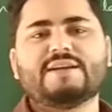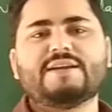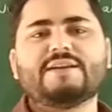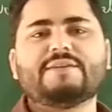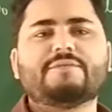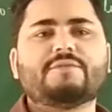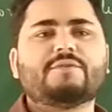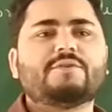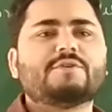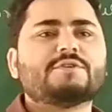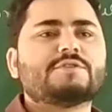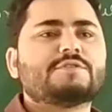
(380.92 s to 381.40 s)
it
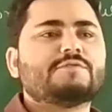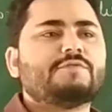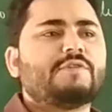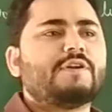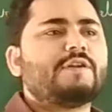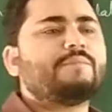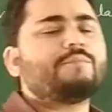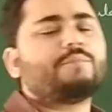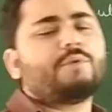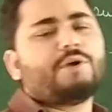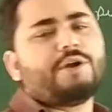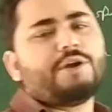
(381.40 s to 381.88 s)
was
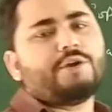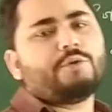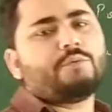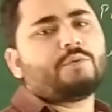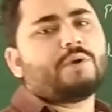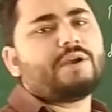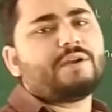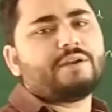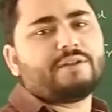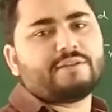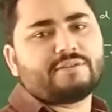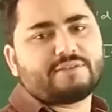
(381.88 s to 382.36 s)

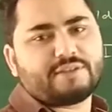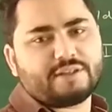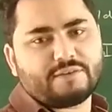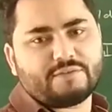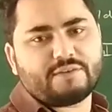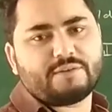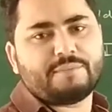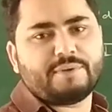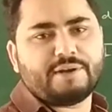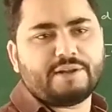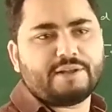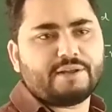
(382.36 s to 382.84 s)

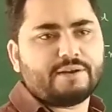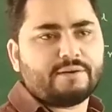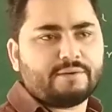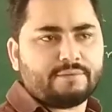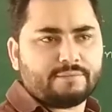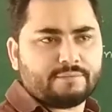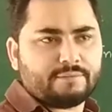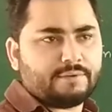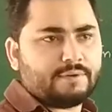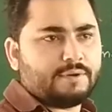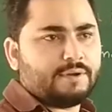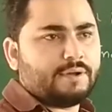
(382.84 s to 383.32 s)
1.27
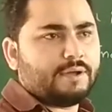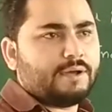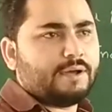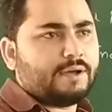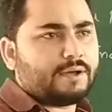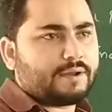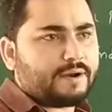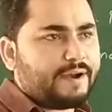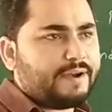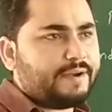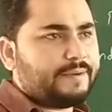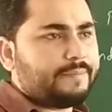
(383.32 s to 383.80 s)
billion,
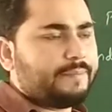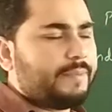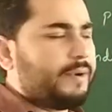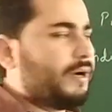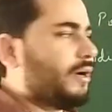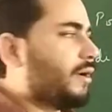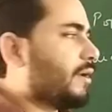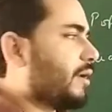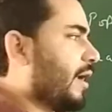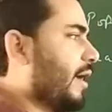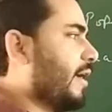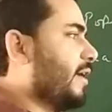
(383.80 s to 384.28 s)
right?
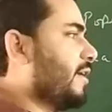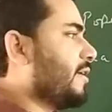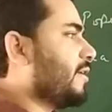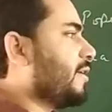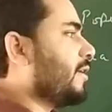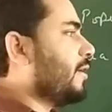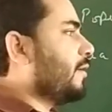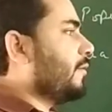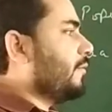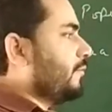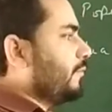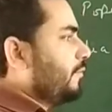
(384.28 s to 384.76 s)
But right
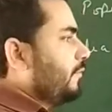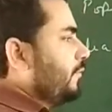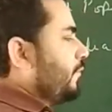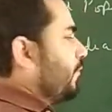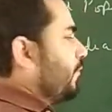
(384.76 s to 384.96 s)
now,